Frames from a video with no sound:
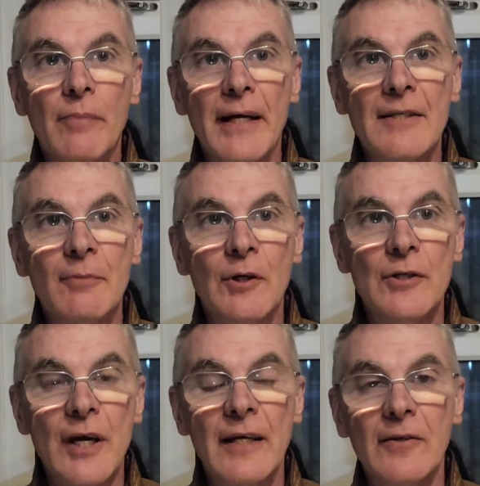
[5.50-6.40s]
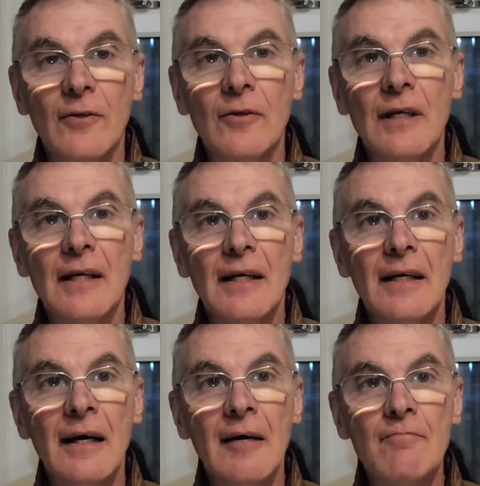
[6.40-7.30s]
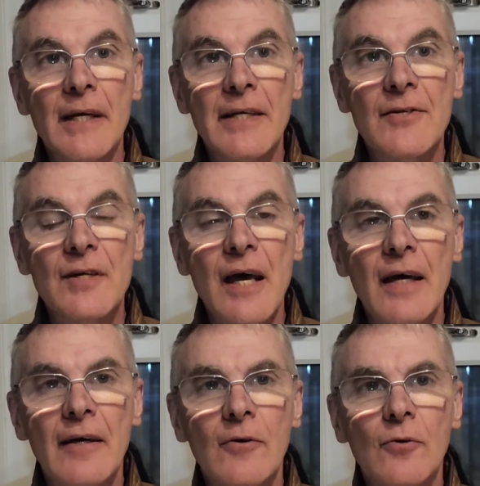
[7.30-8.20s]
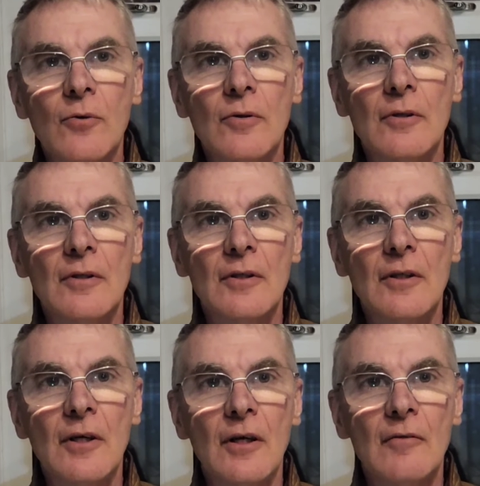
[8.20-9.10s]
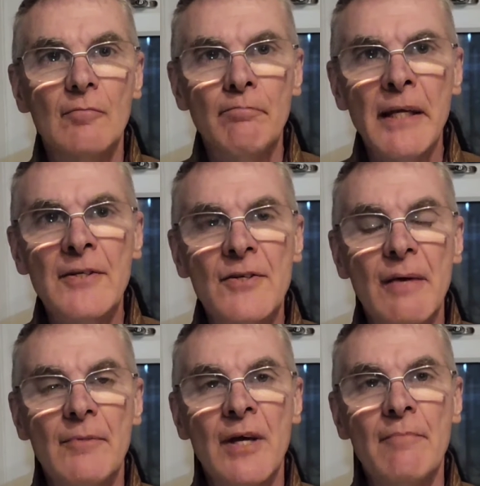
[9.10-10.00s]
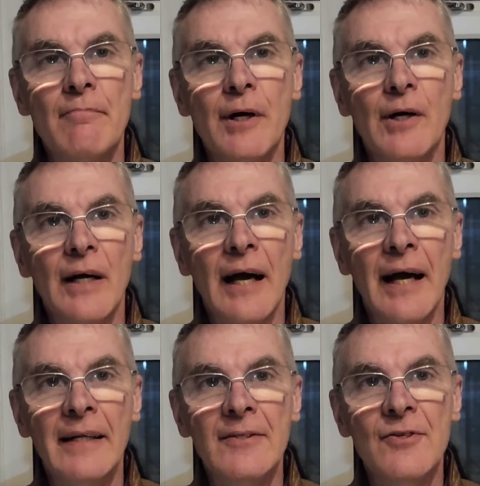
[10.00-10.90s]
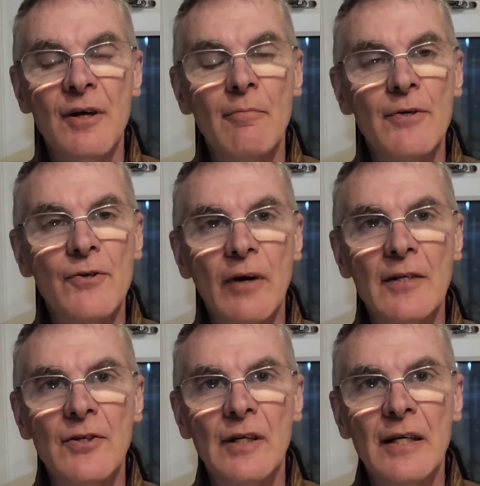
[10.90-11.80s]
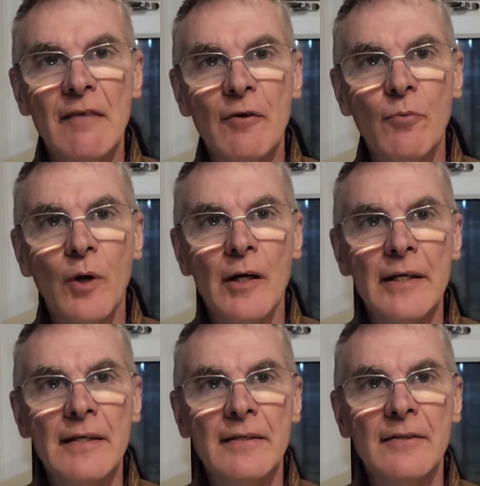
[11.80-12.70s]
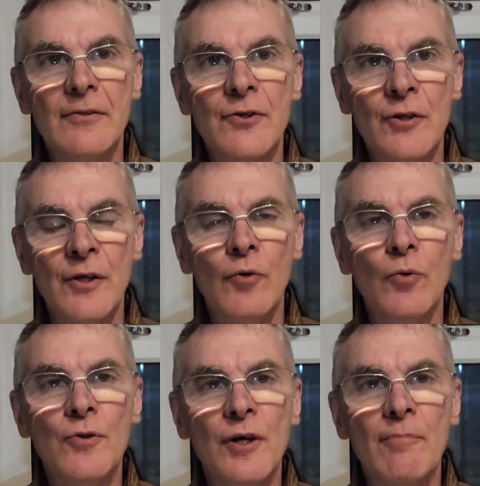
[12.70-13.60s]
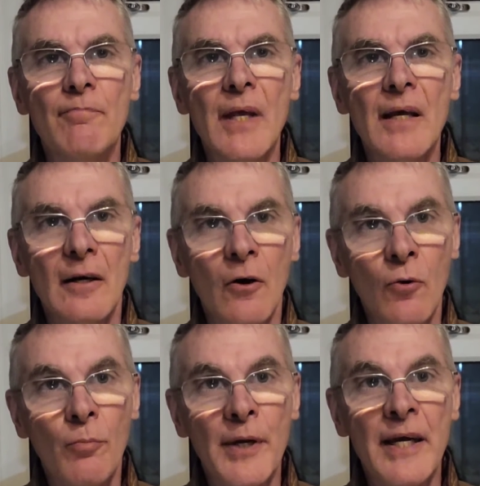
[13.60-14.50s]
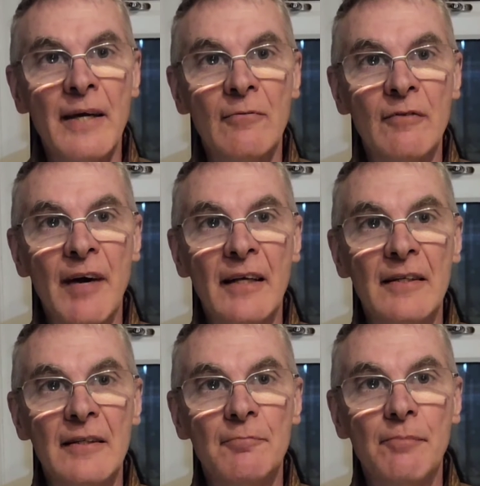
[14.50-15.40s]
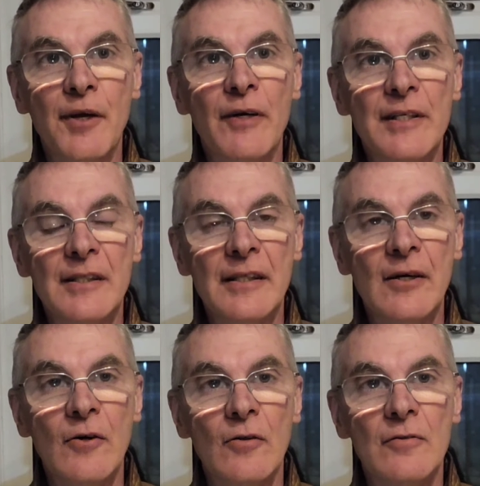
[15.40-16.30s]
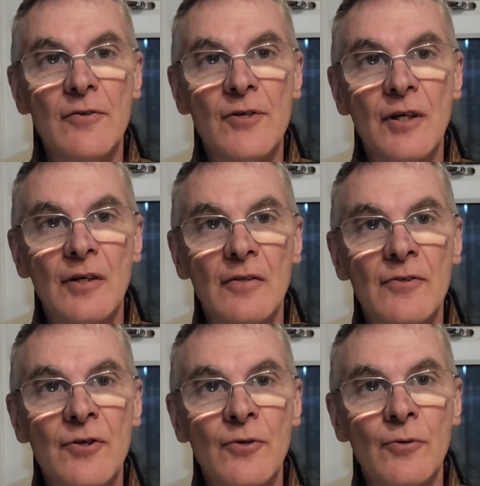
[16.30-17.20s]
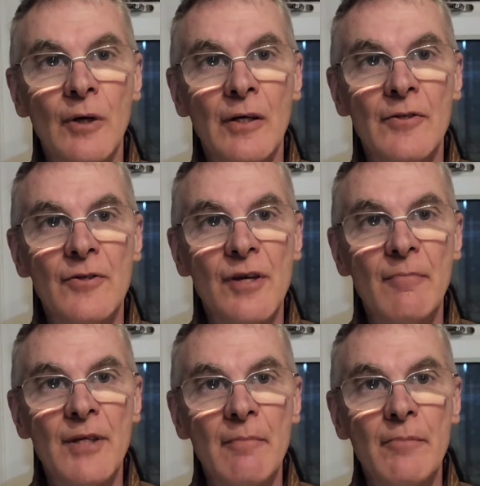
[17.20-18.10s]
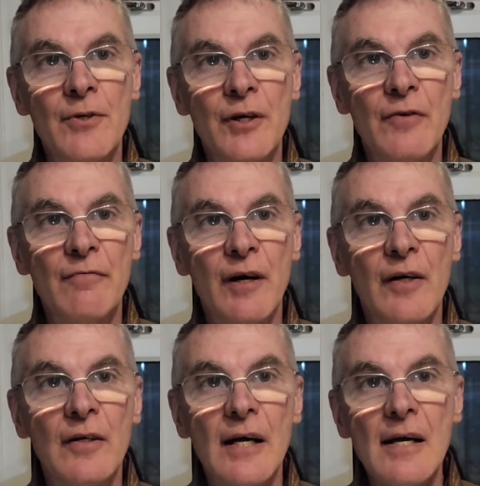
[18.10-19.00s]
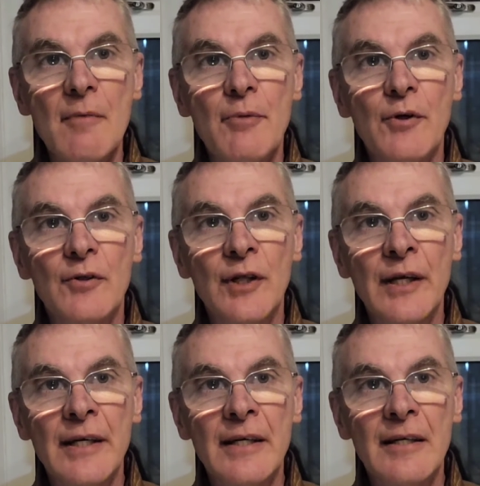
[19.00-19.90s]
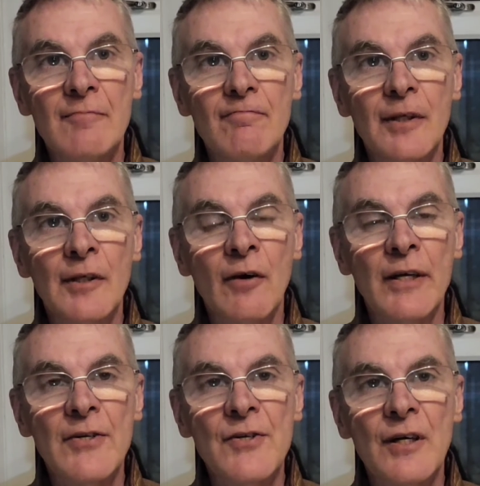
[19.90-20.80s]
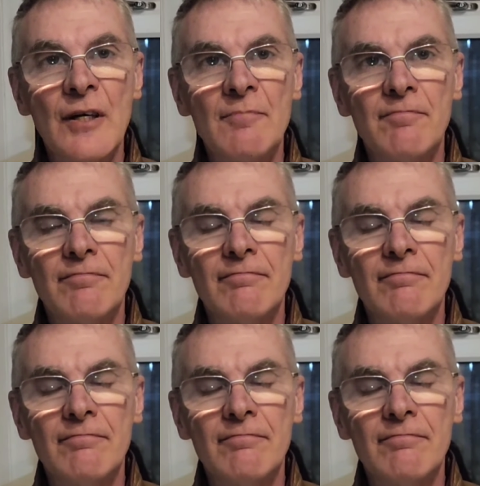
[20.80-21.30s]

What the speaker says: back to my channel. It's now mid-September and summer's gradually giving way to the autumn, albeit we've had a blindingly hot start to September so far. But the nights are